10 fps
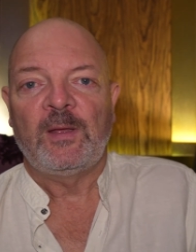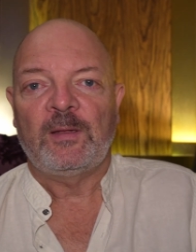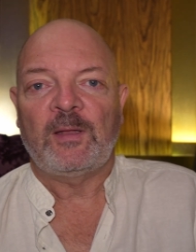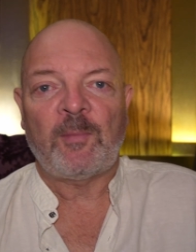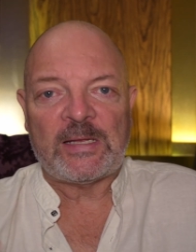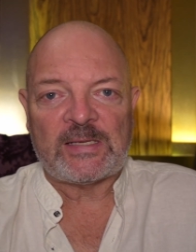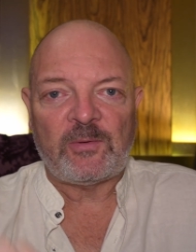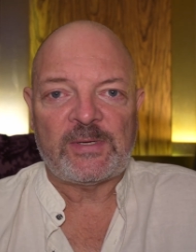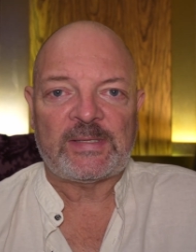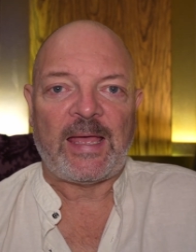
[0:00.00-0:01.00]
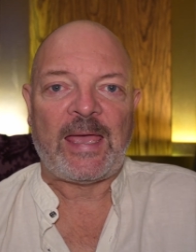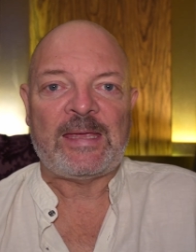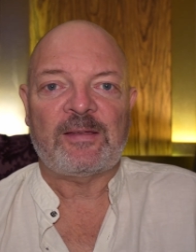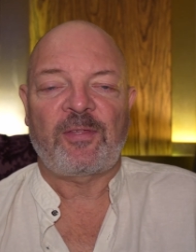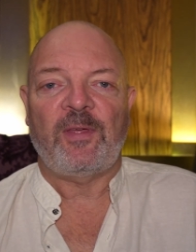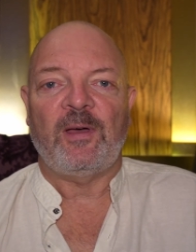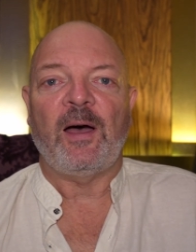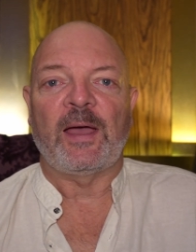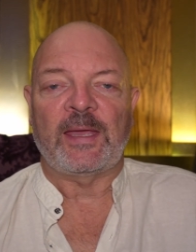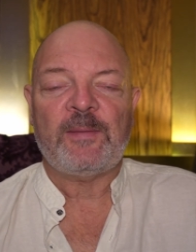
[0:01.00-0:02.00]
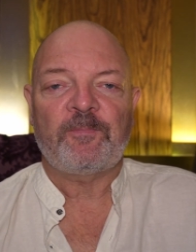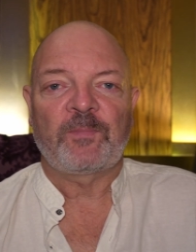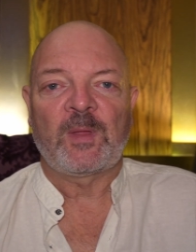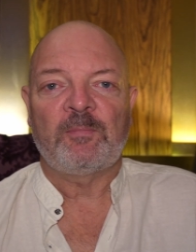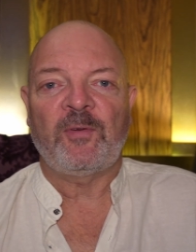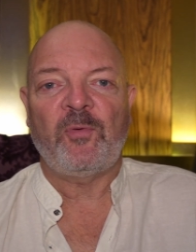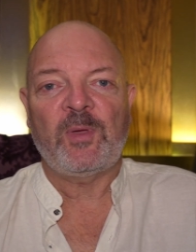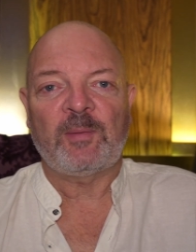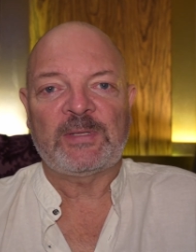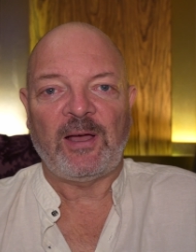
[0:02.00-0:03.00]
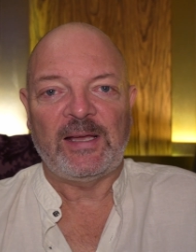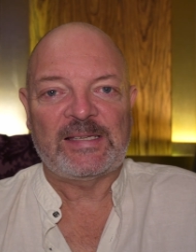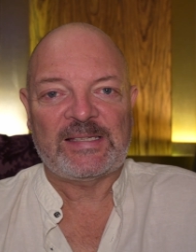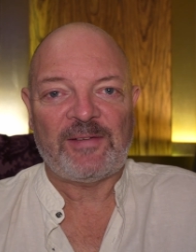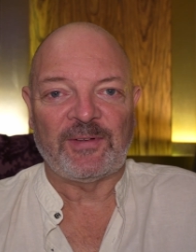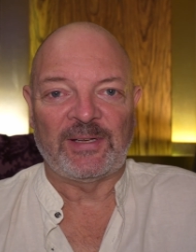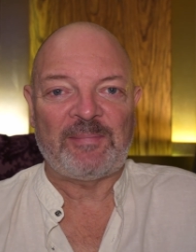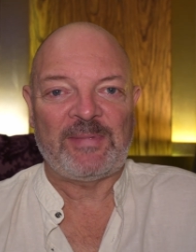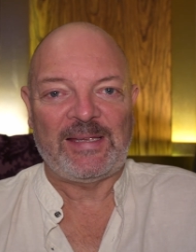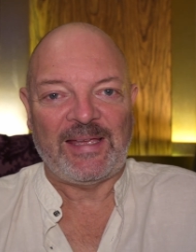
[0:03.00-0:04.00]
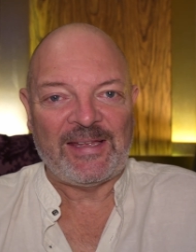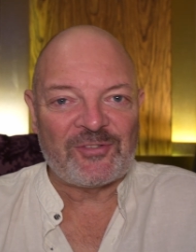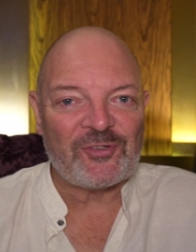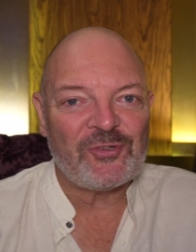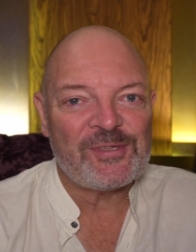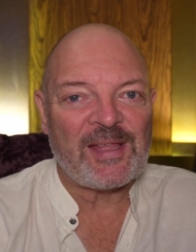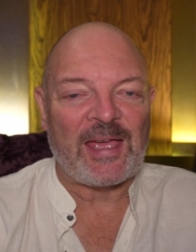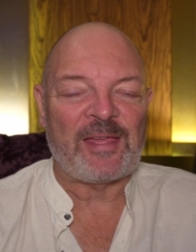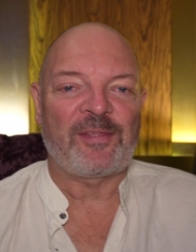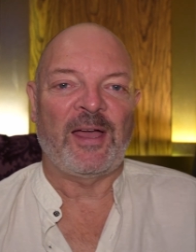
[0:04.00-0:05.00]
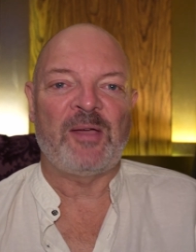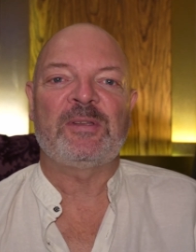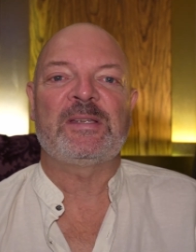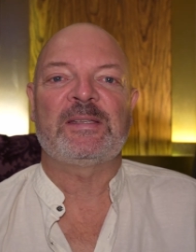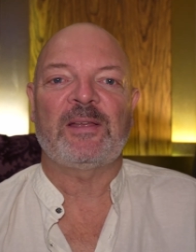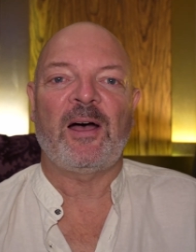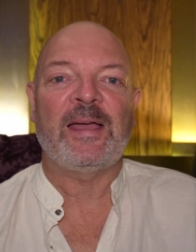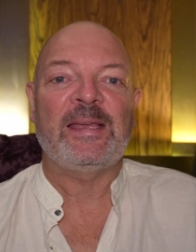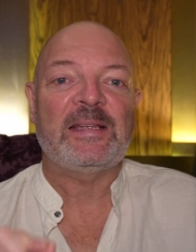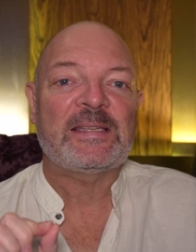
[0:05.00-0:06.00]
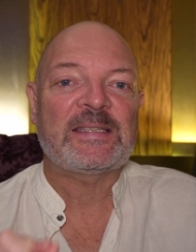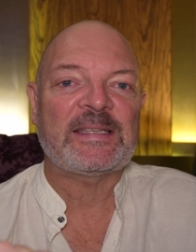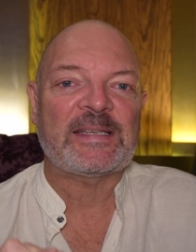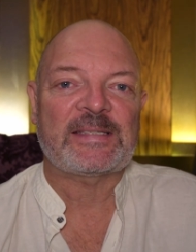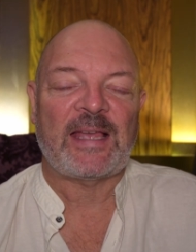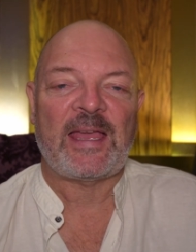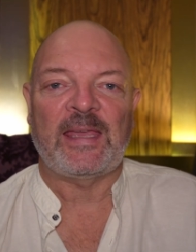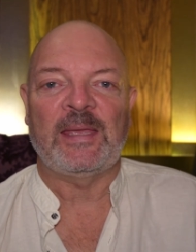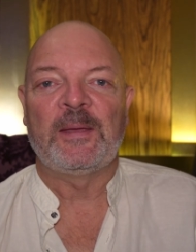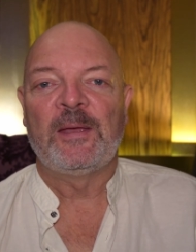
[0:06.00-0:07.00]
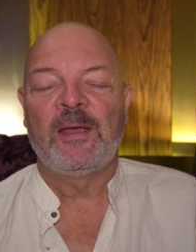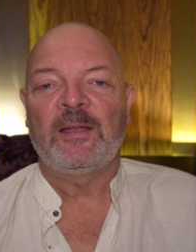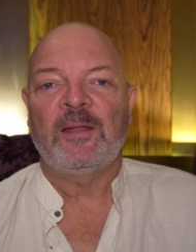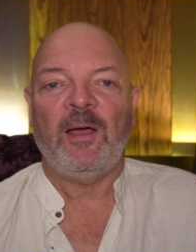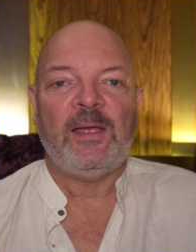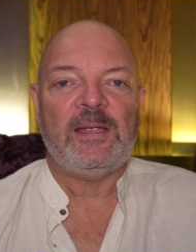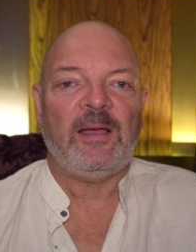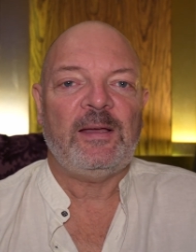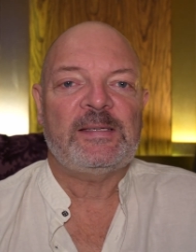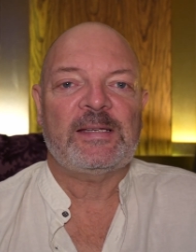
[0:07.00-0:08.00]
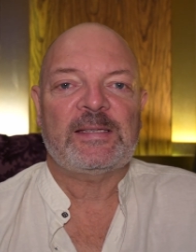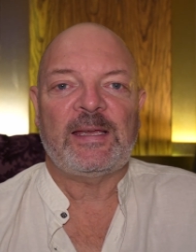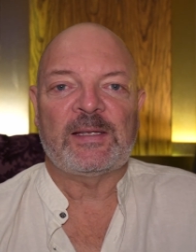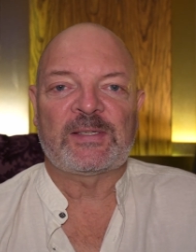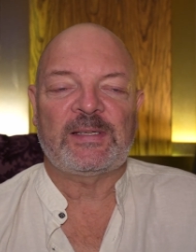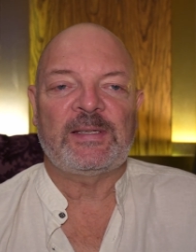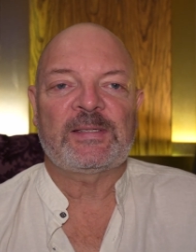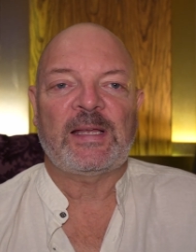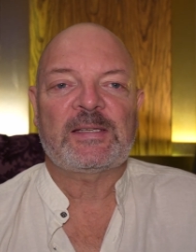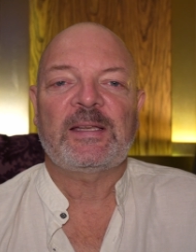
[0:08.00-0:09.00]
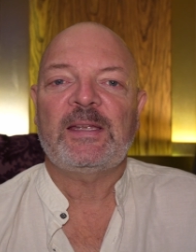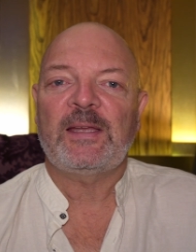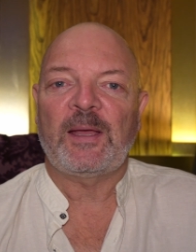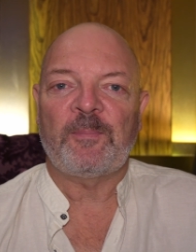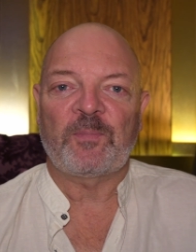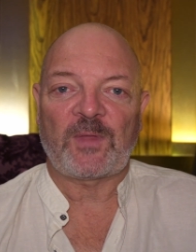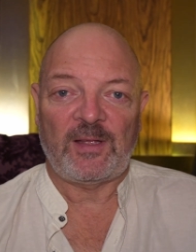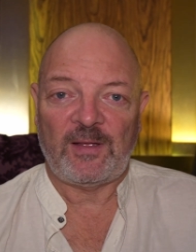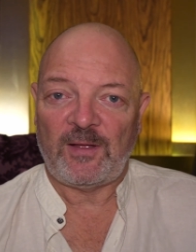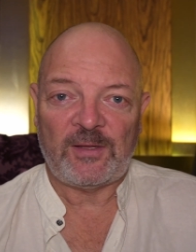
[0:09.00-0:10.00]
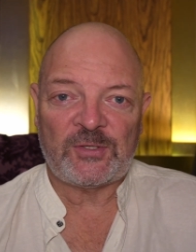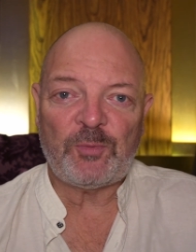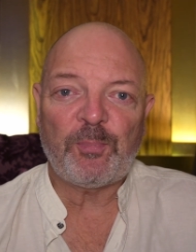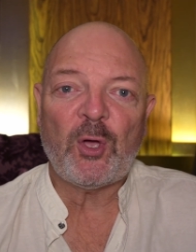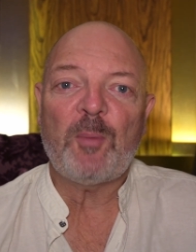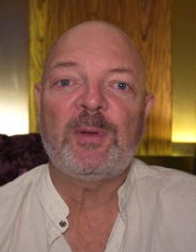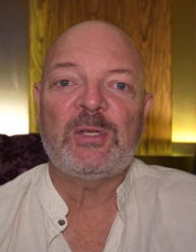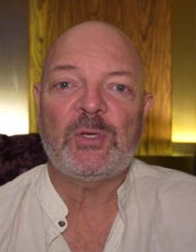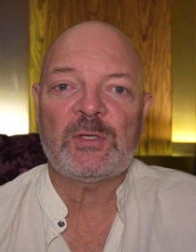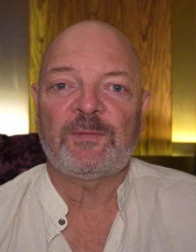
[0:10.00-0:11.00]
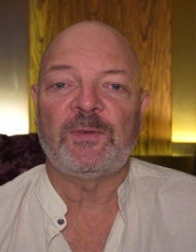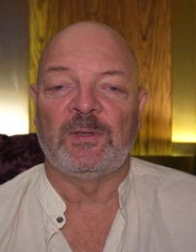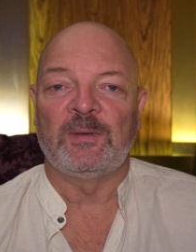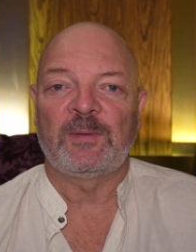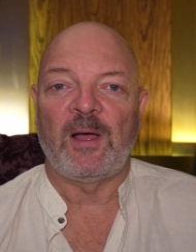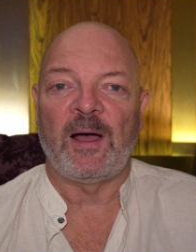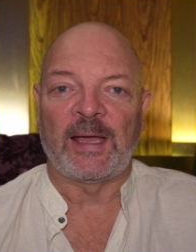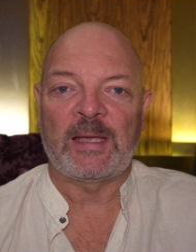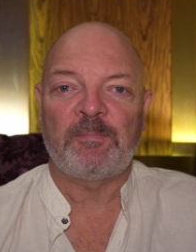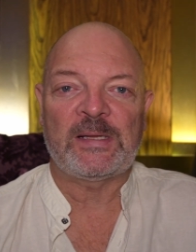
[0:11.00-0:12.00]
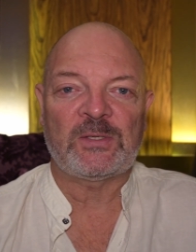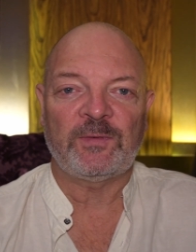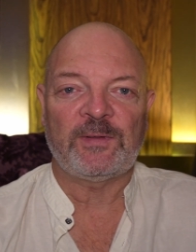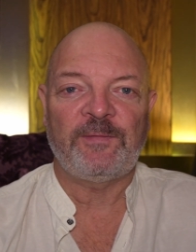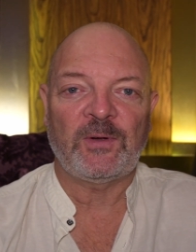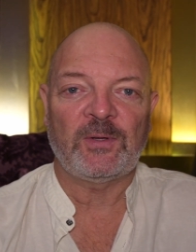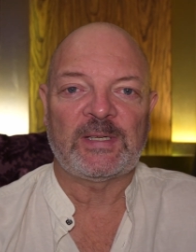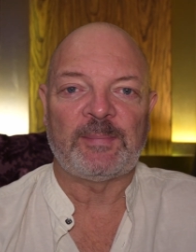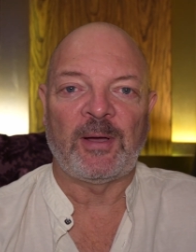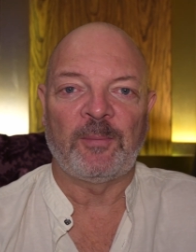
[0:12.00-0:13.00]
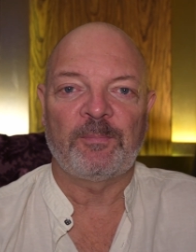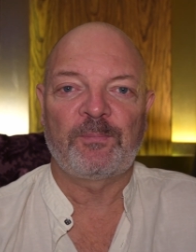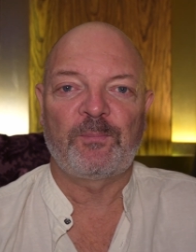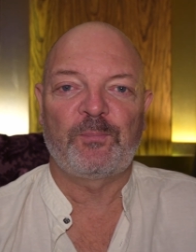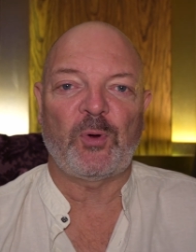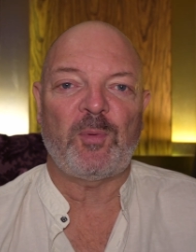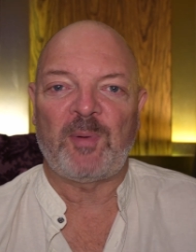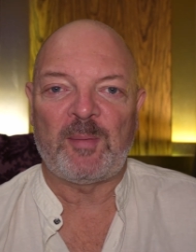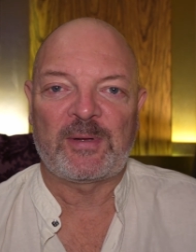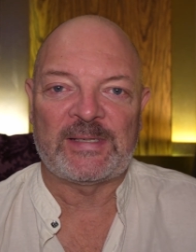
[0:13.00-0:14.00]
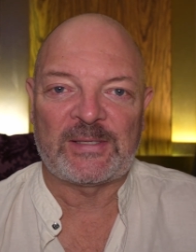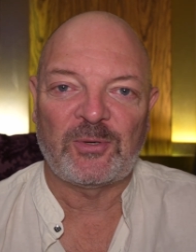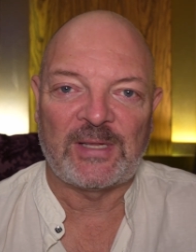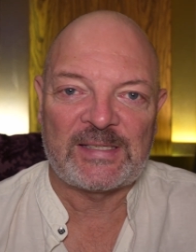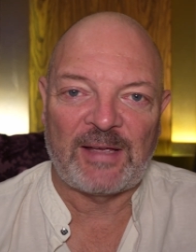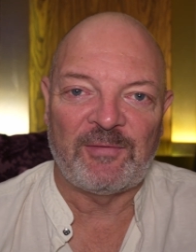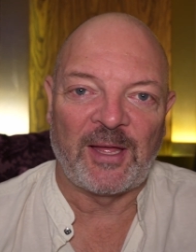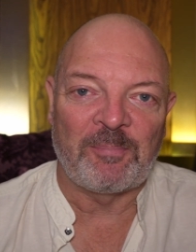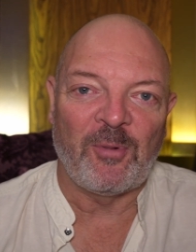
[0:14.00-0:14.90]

Now, I mentioned there was 8th eye. Before we come to I7, let me introduce the 8th eye, which is I6A. Now, I6A is actually a superbly useful eye, but it's often forgotten about, probably because it's called the seven-eyed